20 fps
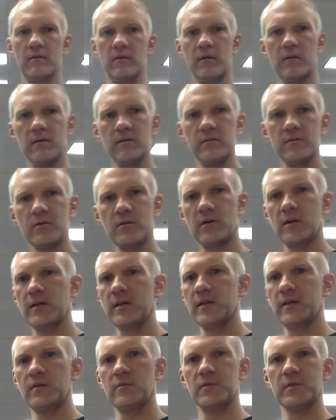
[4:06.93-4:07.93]
Okay, so all
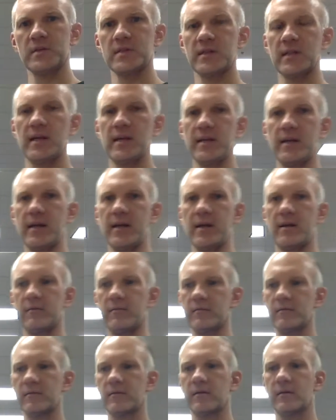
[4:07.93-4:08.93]
I did was slide
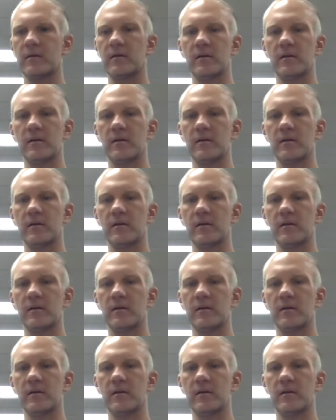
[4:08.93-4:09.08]
down,